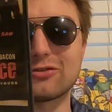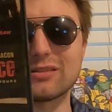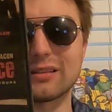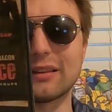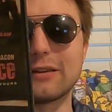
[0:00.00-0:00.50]
it
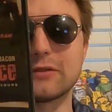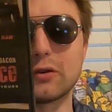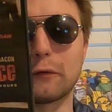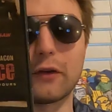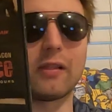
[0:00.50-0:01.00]
just leaves
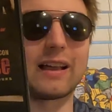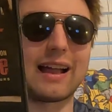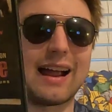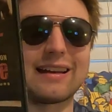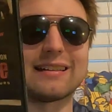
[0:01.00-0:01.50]
you feeling
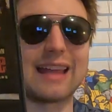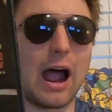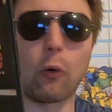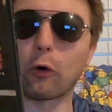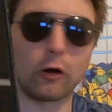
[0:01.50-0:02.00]
kind of
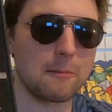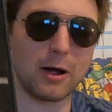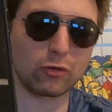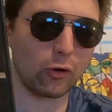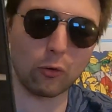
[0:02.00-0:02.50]
dour
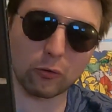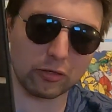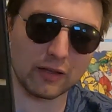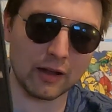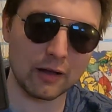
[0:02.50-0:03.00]
about the whole
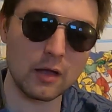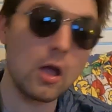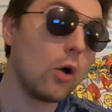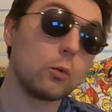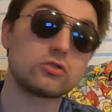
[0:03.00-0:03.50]
thing,
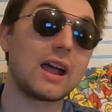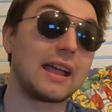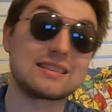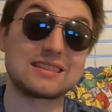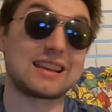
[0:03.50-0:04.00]
which I guess is